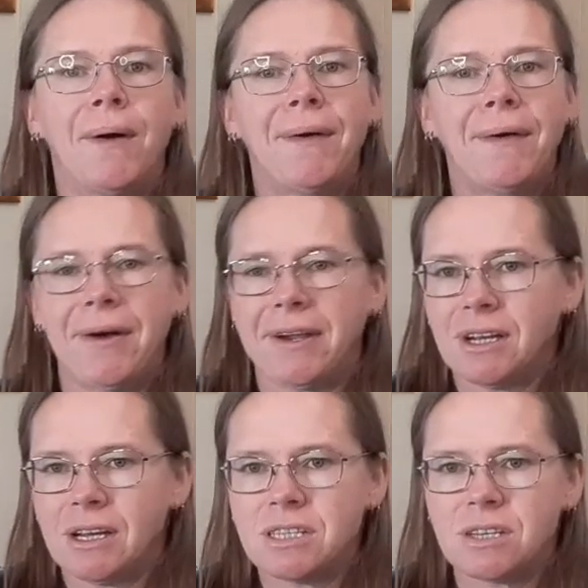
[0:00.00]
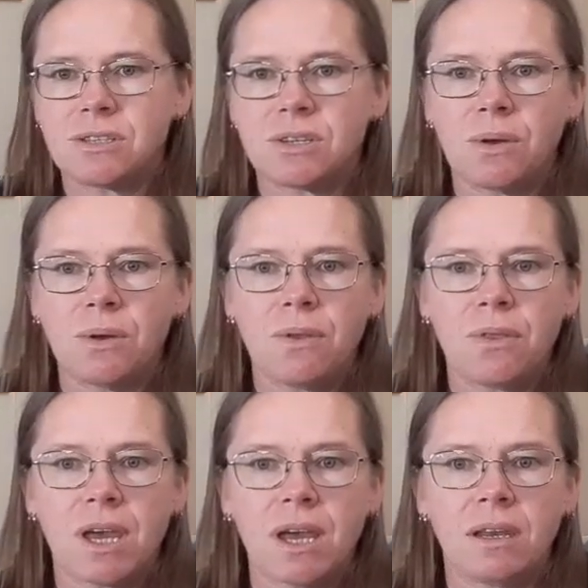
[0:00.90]
Alright guys, so
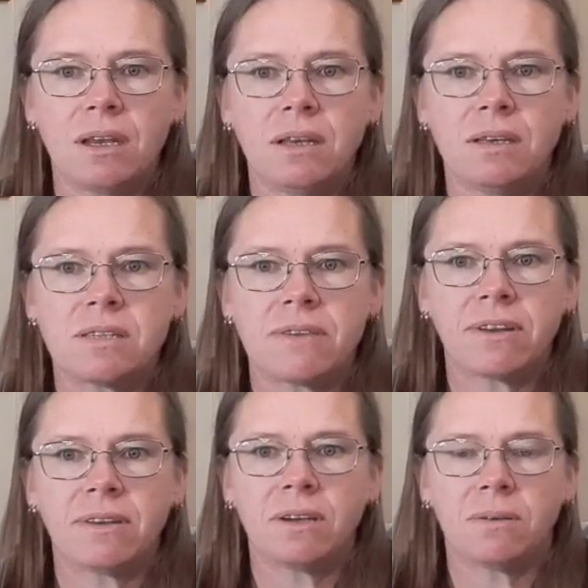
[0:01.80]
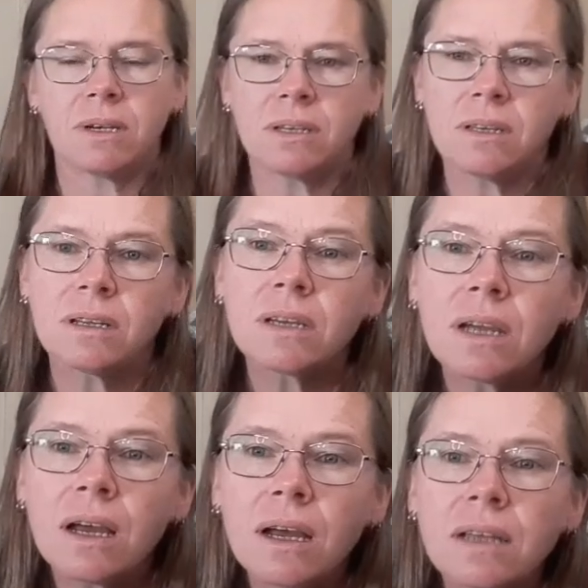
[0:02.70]
that is everything. We are nearly
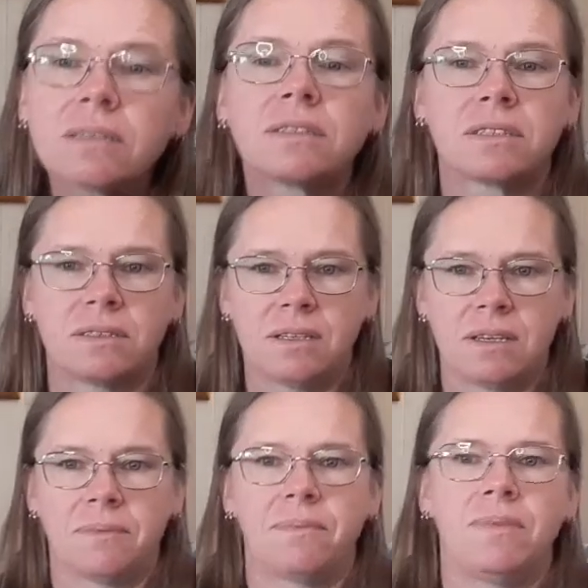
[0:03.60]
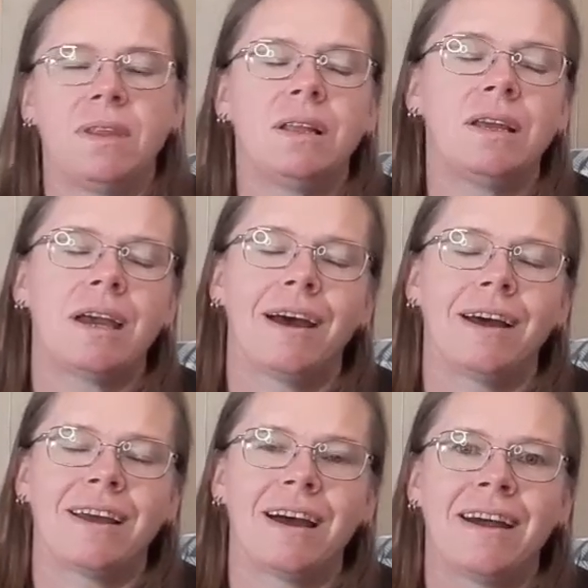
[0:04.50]
at
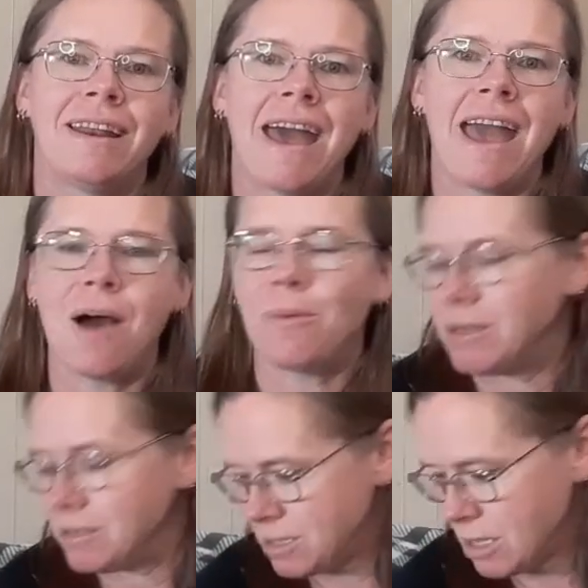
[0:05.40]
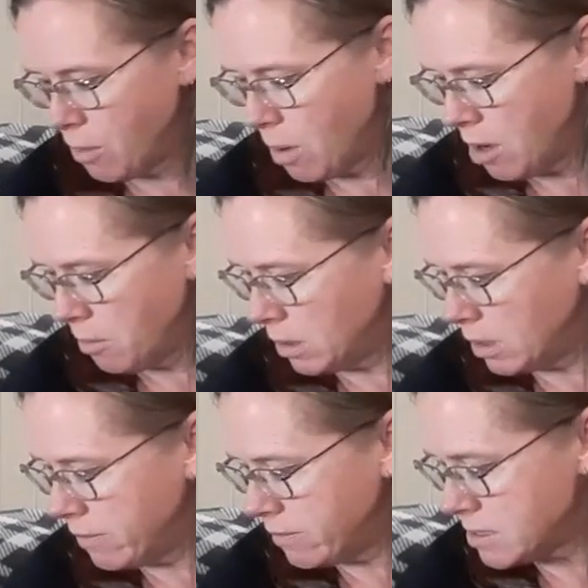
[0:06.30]
an hour, so I will
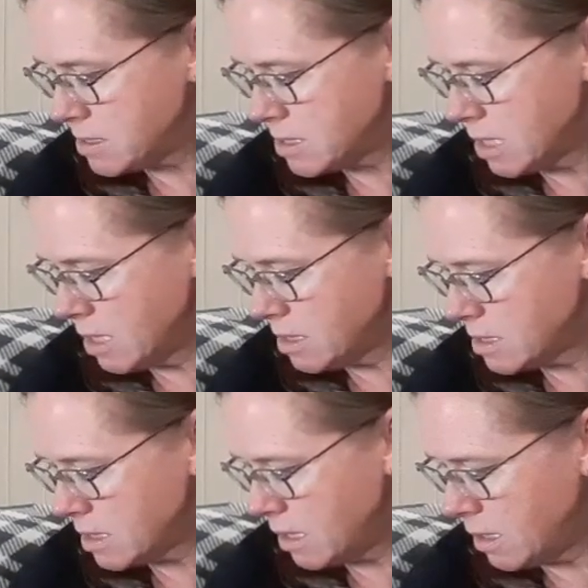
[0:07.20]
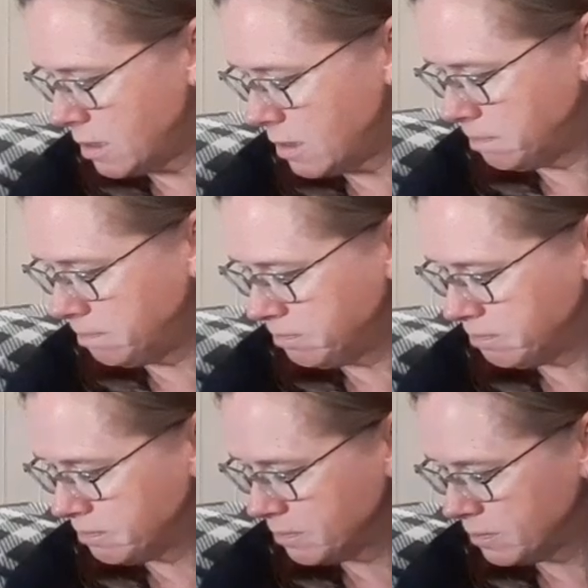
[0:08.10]
leave it as that.
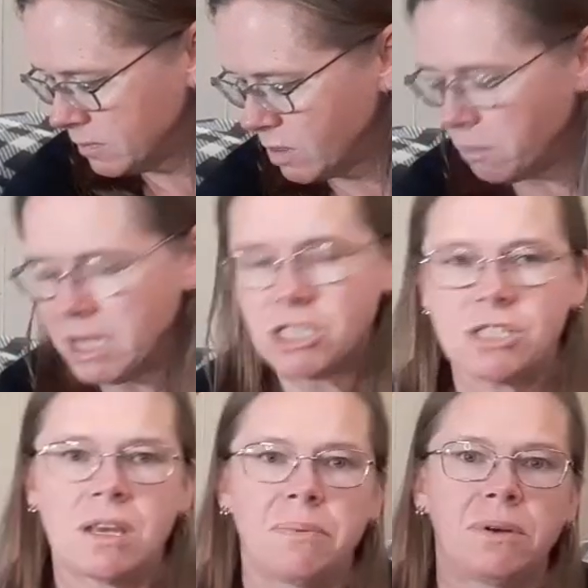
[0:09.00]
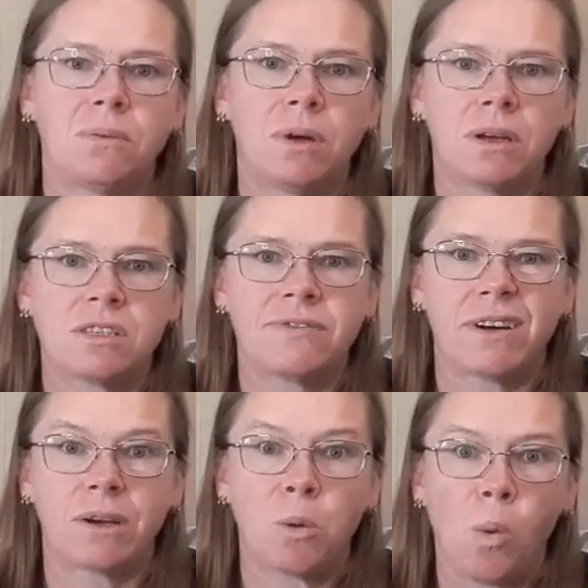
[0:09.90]
Not much has happened at work. It's
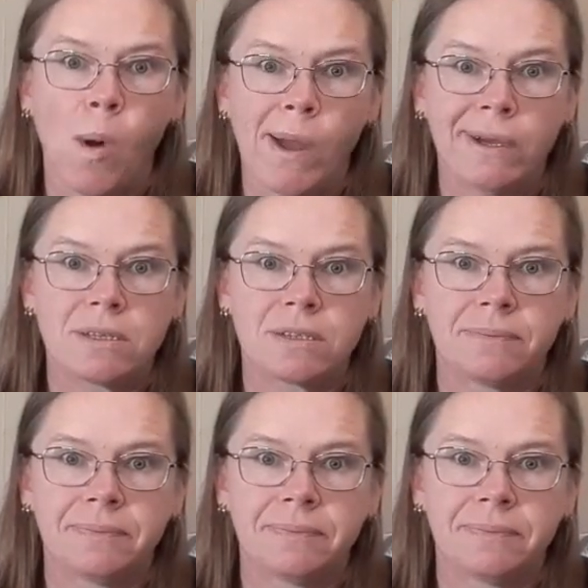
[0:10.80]
very quiet.